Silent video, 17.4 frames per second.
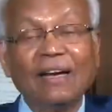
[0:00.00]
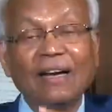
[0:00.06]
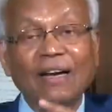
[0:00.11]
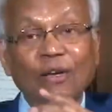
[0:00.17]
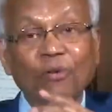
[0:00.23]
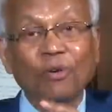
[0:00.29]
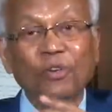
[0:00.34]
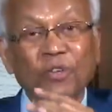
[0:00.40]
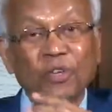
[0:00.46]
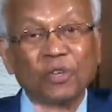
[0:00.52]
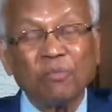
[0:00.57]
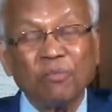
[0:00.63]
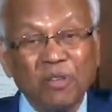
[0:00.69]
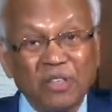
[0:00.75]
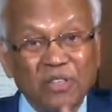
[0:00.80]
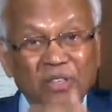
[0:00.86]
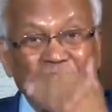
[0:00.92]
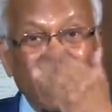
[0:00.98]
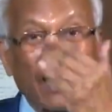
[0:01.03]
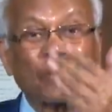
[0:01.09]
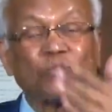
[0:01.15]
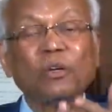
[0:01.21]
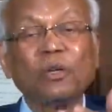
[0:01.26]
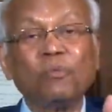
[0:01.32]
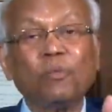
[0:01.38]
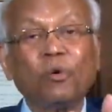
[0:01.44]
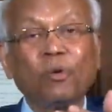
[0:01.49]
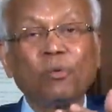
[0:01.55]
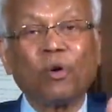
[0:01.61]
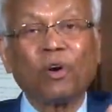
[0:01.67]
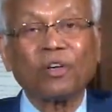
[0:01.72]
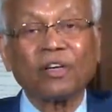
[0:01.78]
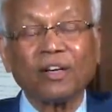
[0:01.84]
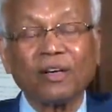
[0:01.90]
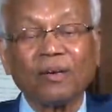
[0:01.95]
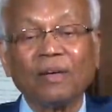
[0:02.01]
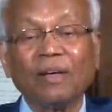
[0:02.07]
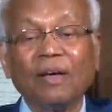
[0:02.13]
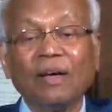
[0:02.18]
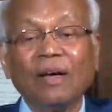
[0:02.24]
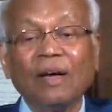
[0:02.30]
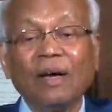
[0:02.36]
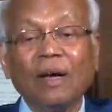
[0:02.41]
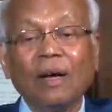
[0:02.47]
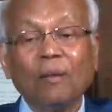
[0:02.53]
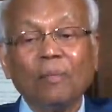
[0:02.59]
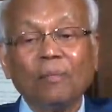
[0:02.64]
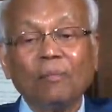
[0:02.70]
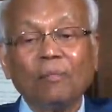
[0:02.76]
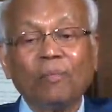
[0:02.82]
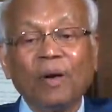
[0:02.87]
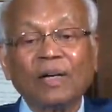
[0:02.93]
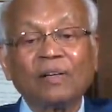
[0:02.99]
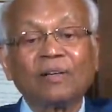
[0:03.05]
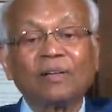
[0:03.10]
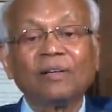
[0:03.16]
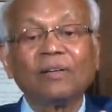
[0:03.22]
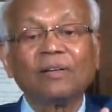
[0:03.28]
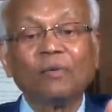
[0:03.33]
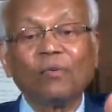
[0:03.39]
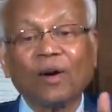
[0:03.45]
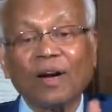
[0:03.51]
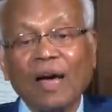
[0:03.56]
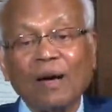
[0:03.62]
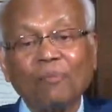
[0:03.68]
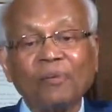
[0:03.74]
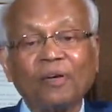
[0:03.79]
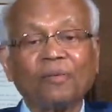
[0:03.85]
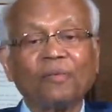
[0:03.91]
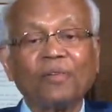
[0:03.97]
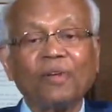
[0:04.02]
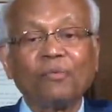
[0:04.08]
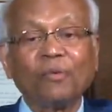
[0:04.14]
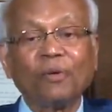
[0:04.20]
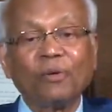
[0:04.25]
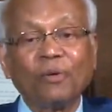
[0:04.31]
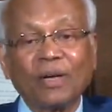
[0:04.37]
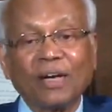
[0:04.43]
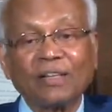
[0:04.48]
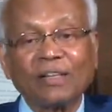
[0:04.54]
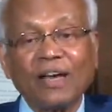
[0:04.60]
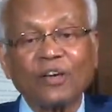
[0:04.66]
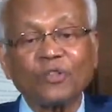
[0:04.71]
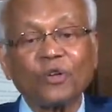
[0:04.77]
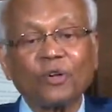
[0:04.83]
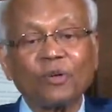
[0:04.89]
Revolution means actually pole vaulting. But what happened? If you look at the assured